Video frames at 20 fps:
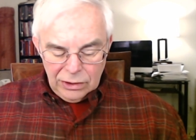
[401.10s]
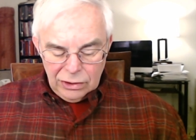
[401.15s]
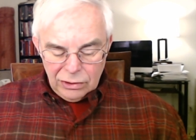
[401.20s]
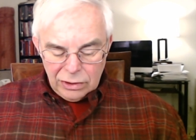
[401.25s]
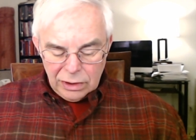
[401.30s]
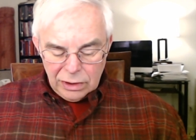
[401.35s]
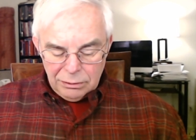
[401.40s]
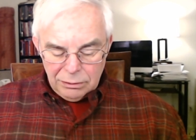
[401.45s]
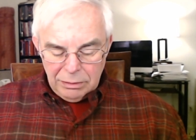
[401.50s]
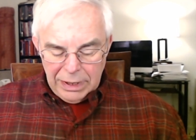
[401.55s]

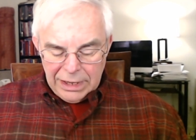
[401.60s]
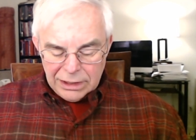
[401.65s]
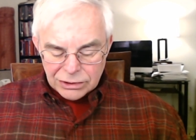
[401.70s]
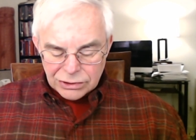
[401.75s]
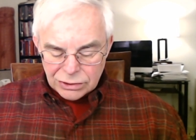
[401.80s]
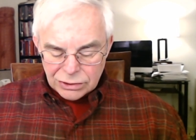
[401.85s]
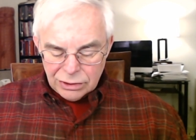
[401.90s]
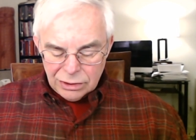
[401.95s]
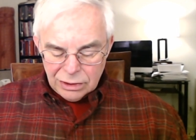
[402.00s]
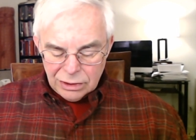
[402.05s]
You can
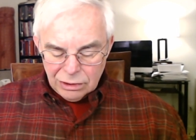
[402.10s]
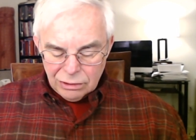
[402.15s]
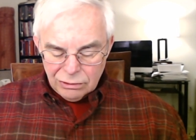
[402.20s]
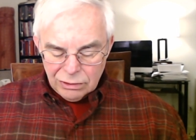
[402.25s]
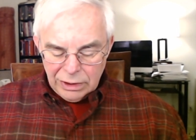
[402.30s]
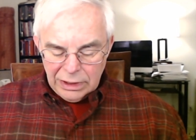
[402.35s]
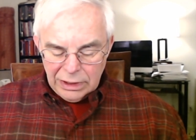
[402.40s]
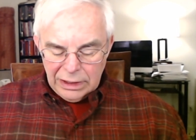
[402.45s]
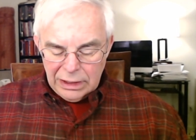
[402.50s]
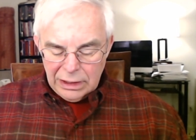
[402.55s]
master the
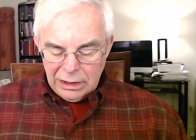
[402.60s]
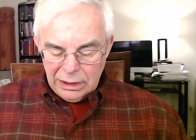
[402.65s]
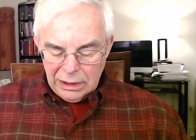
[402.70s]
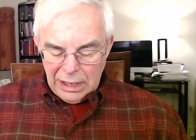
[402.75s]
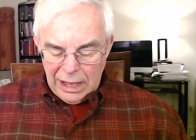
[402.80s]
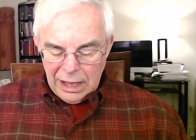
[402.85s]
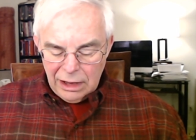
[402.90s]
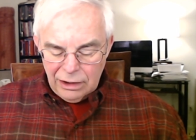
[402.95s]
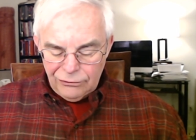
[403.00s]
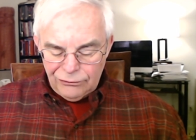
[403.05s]
Greek
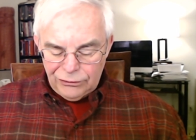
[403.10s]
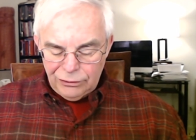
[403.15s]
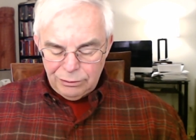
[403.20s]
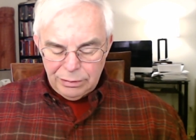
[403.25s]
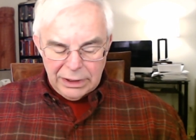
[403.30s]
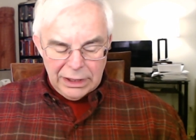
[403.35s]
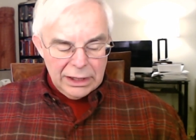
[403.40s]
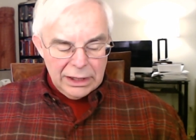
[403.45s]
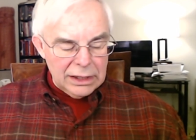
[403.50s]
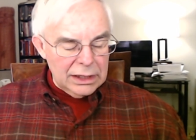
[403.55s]

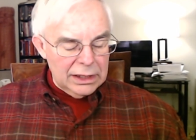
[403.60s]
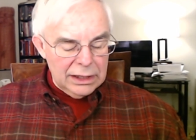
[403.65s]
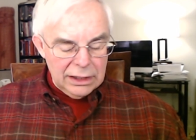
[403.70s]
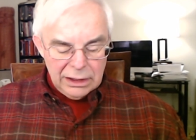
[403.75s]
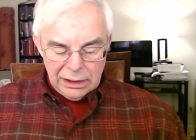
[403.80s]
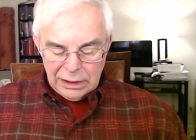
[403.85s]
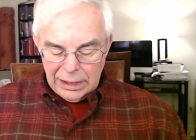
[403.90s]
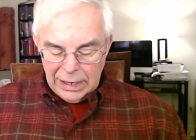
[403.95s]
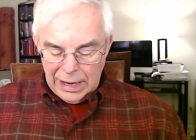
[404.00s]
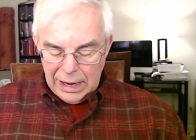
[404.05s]
alphabet
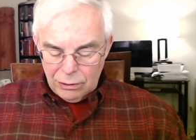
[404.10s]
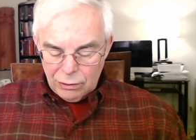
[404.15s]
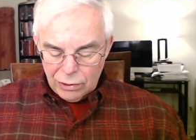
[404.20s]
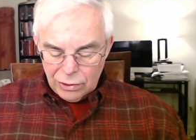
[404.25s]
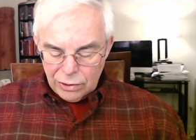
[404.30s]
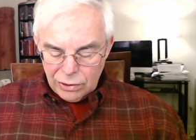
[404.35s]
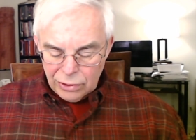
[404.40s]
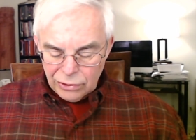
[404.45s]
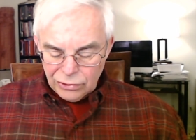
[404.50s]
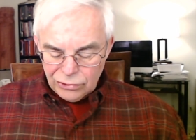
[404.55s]
in an
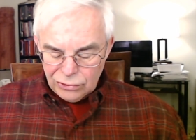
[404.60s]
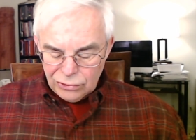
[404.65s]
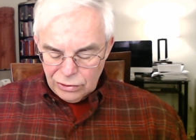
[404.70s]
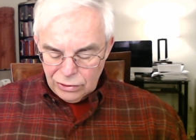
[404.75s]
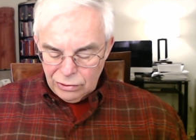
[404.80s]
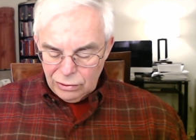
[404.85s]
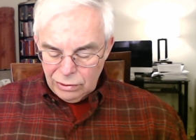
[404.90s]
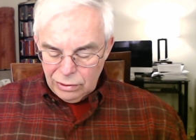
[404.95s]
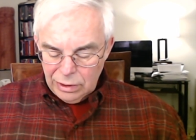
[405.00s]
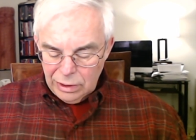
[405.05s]
hour or
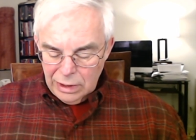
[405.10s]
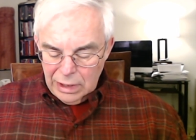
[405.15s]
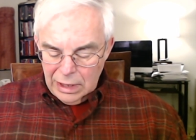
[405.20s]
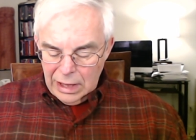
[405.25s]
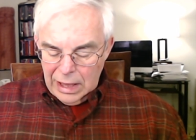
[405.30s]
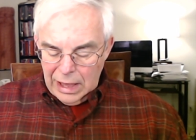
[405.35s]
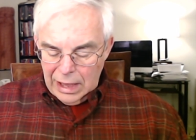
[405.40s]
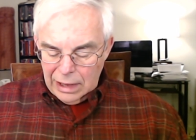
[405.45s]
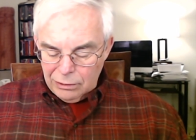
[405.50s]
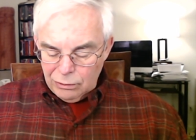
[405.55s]
two,
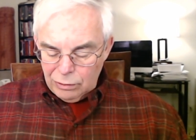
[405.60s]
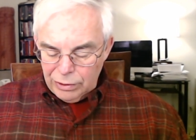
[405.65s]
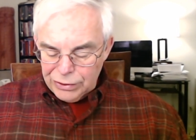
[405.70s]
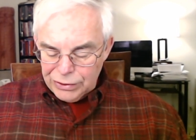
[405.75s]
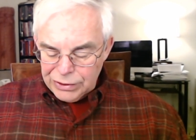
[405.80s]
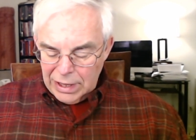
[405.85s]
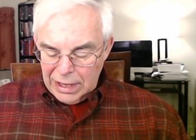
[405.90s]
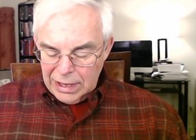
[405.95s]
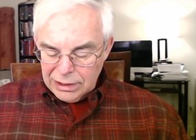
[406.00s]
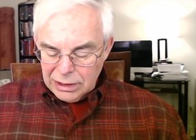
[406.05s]
and
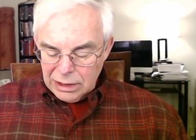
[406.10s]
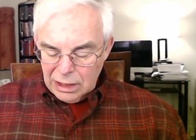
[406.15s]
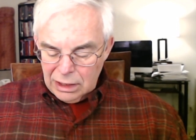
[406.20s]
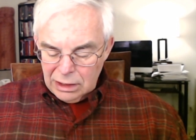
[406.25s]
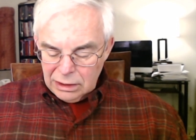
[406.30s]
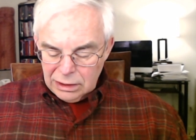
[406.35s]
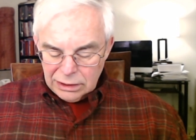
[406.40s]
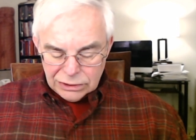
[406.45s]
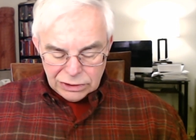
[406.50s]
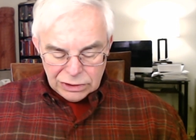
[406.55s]
with that
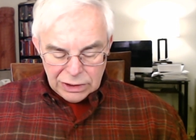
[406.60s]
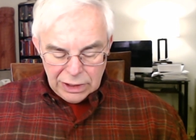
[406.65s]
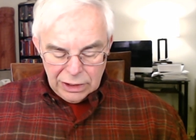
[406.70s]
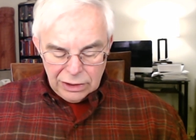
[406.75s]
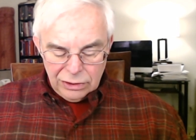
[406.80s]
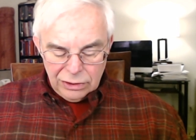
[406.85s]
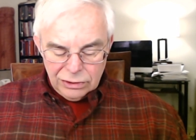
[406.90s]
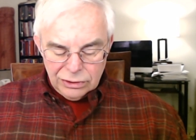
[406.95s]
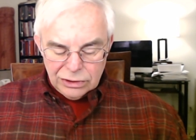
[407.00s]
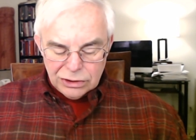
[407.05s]
knowledge
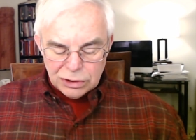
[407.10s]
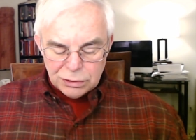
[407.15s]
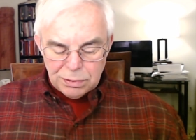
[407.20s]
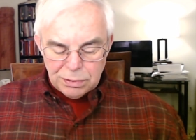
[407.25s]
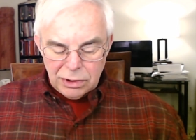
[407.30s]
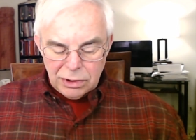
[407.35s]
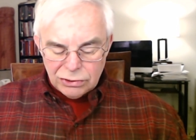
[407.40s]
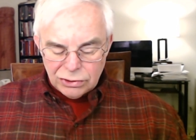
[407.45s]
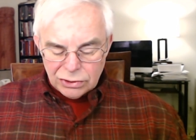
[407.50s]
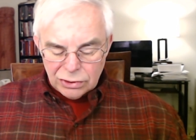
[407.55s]
at your
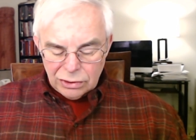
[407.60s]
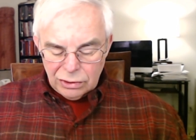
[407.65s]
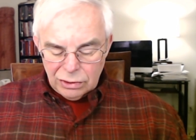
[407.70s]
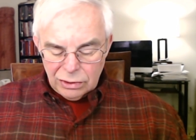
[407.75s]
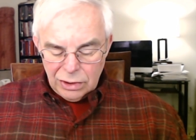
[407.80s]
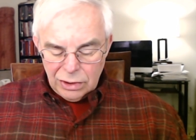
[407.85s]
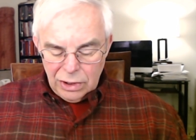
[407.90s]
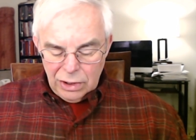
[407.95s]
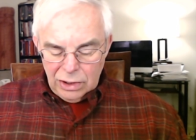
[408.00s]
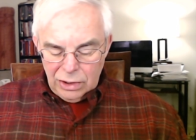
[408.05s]

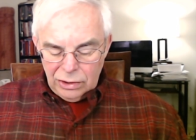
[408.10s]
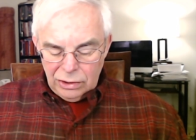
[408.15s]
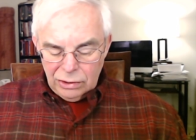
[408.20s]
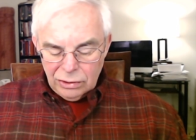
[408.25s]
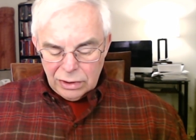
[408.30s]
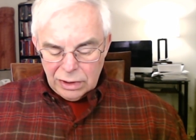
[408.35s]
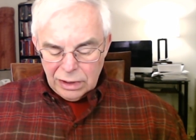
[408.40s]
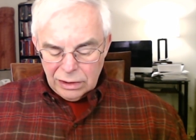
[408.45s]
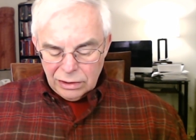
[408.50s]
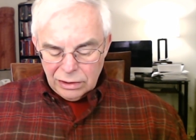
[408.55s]
disposal,
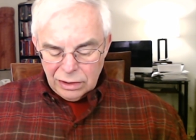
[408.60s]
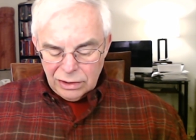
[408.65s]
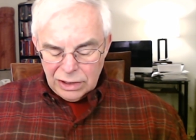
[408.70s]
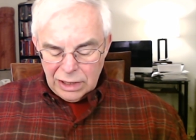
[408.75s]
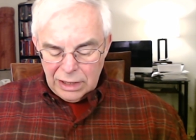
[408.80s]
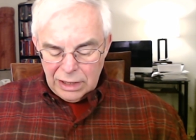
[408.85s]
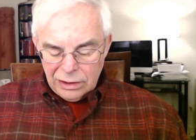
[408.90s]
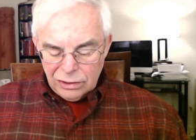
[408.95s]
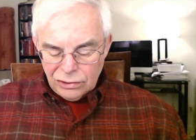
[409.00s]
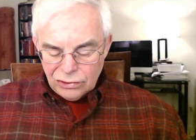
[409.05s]
you can
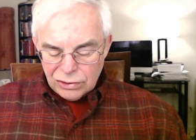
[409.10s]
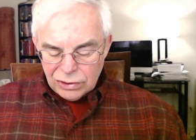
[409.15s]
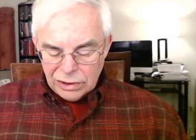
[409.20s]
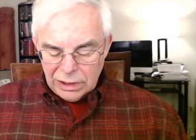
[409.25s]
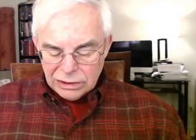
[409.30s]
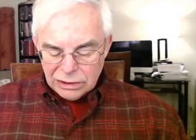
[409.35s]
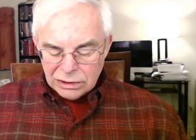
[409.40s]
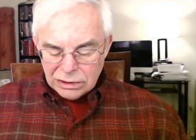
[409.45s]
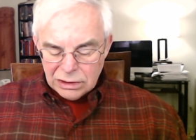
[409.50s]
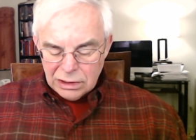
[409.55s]
then
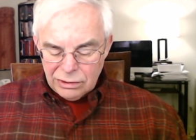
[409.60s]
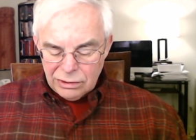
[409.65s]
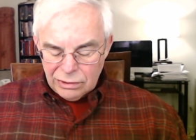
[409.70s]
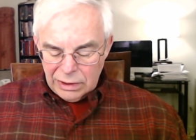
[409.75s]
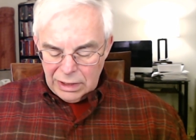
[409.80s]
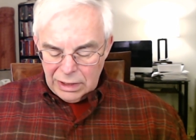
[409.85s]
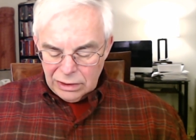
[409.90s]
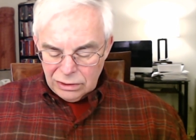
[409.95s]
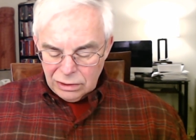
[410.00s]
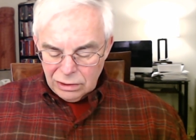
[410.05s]

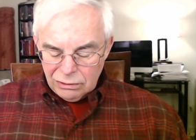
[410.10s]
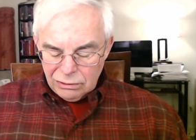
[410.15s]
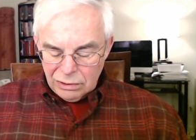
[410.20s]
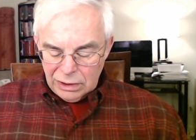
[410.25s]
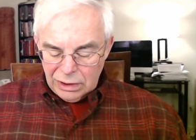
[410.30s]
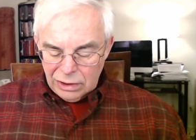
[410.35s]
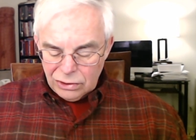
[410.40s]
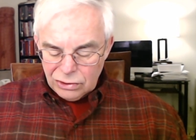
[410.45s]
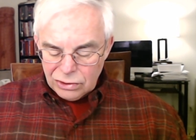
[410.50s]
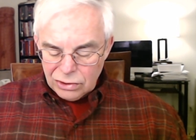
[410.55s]
transliterate the
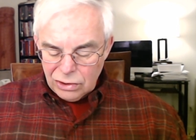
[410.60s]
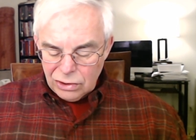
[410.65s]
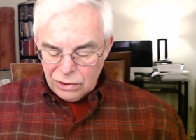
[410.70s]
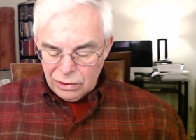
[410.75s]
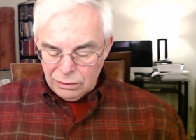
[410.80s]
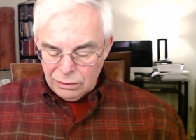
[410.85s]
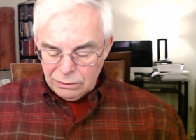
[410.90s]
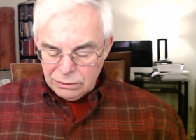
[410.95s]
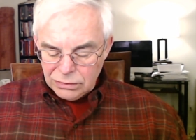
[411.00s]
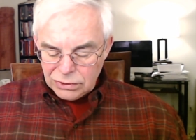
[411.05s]
Greek
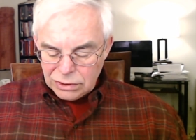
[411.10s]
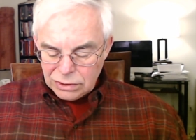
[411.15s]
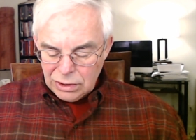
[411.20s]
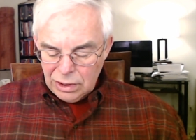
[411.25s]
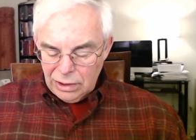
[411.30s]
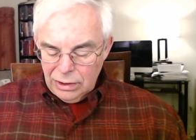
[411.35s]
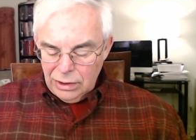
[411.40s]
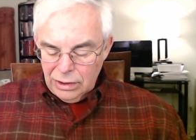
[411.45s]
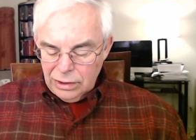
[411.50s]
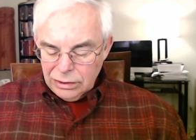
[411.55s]

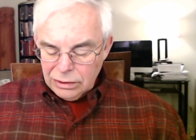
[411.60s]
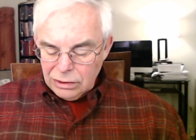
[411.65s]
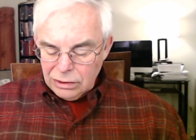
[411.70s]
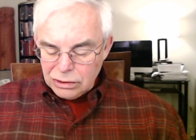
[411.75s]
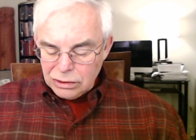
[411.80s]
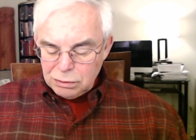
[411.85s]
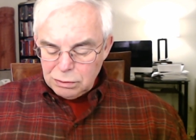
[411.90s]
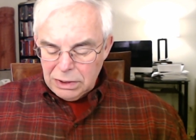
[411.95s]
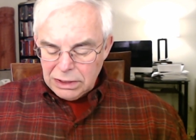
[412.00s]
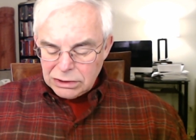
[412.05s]
terms.
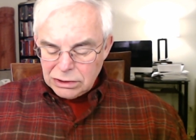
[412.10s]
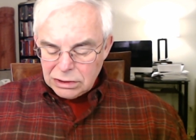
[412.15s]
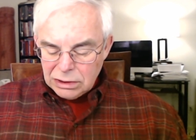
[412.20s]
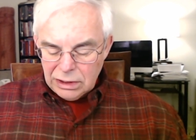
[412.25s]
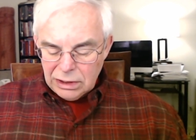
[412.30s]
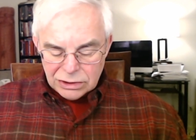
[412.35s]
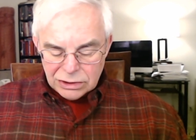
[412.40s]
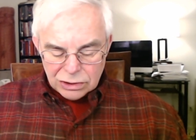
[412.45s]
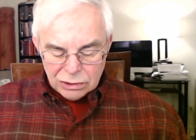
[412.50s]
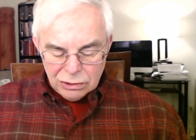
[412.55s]
There's much
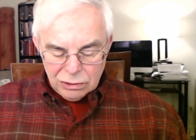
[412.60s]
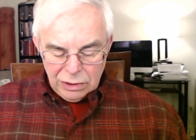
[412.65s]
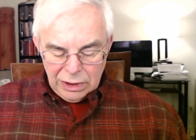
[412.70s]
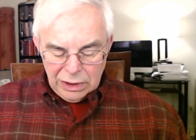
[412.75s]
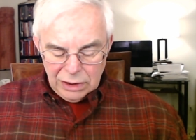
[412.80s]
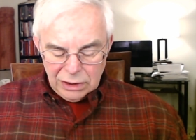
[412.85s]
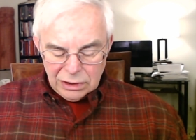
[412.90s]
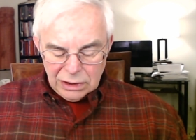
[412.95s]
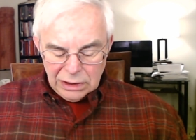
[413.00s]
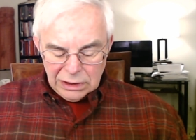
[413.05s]
less
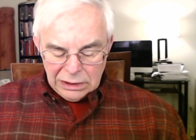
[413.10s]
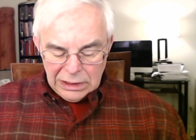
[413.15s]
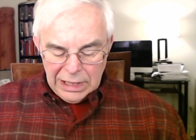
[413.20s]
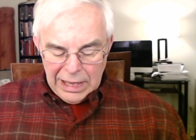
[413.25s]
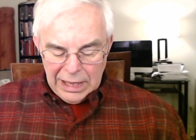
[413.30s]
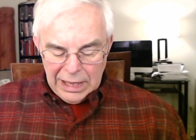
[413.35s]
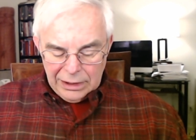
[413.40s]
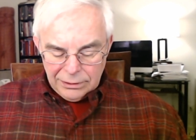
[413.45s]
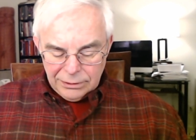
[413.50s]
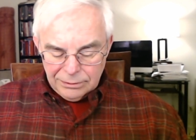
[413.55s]
Greek than
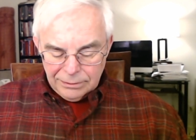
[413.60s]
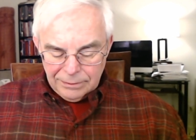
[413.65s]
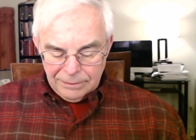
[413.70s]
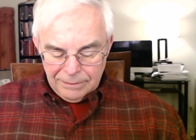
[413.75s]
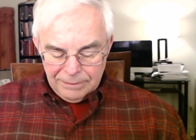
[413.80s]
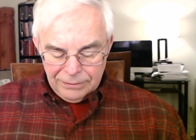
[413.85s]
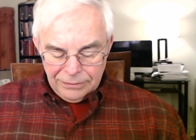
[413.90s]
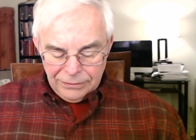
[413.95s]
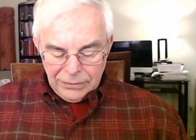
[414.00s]
Latin.